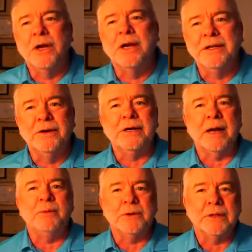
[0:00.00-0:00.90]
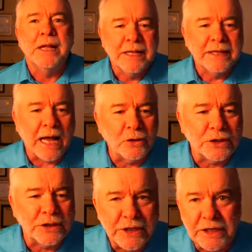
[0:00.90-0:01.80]
you know, a couple
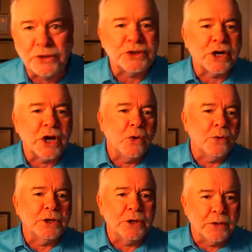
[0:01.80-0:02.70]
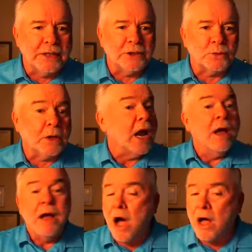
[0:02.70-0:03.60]
thousand years ago, were doing this work.
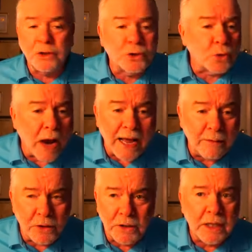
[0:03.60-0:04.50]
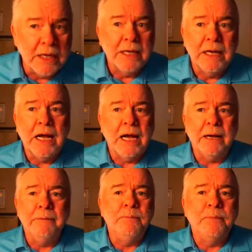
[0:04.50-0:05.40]
All tribal,
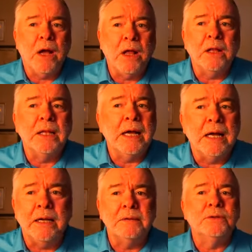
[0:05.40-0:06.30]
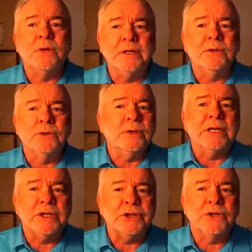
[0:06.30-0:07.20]
uh, all uh, tra
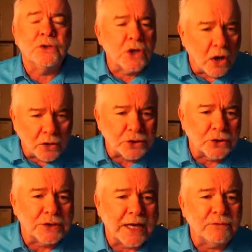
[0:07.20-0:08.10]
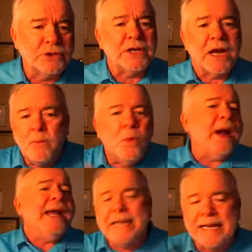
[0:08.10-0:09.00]
traditional cultures have some
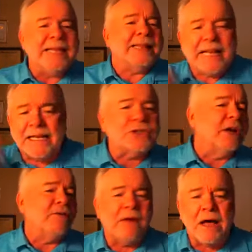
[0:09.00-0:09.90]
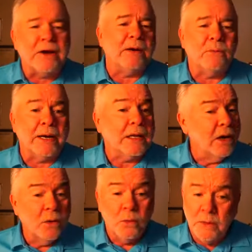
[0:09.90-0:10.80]
way to get that stuff out on a regular.
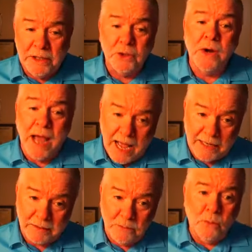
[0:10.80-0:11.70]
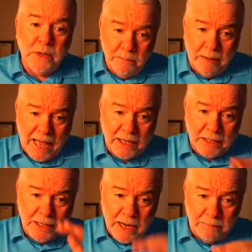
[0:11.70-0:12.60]
We do not. We bottle
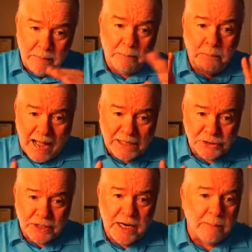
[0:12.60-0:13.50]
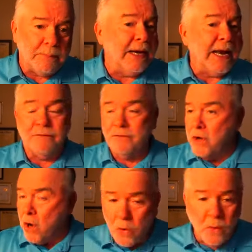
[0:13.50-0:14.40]
mm. it hmm. up, box it up, and have
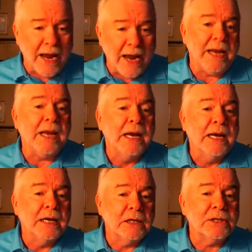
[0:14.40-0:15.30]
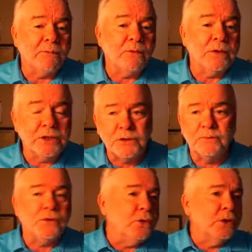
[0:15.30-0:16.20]
no way except for these
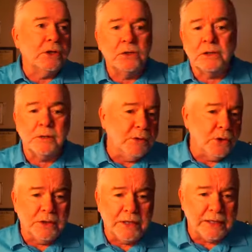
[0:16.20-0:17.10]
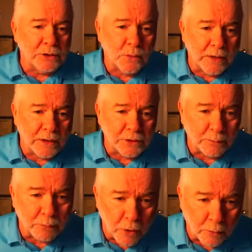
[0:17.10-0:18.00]
few little communities where it's
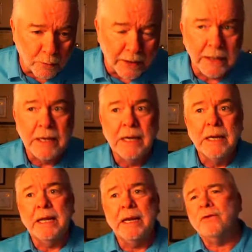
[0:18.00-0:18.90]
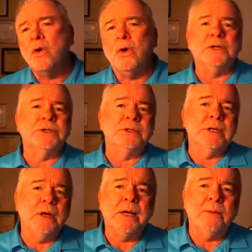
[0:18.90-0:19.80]
appropriate. And of course,
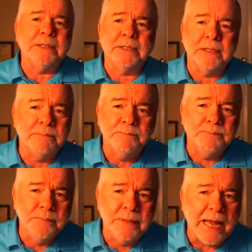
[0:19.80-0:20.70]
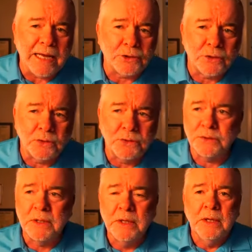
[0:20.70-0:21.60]
you know, I went to the Astros
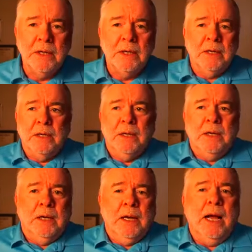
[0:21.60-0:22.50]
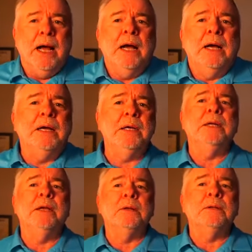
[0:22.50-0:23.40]
uh,
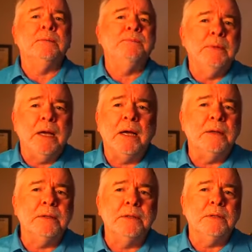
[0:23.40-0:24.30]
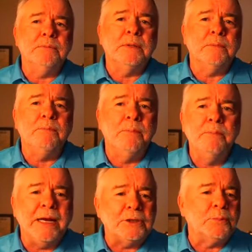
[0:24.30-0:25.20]
you know, the, uh, the, the
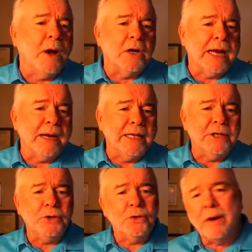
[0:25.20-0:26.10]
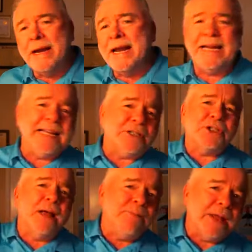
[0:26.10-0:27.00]
baseball game and they do great and I get
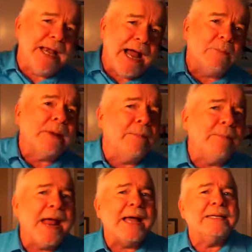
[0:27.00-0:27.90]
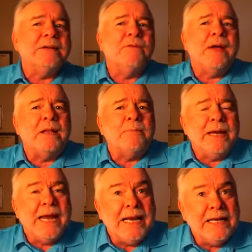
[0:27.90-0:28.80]
something out, but I'm not
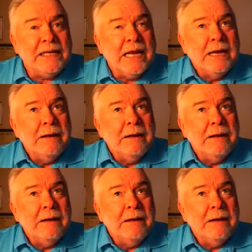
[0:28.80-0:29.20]
developing any,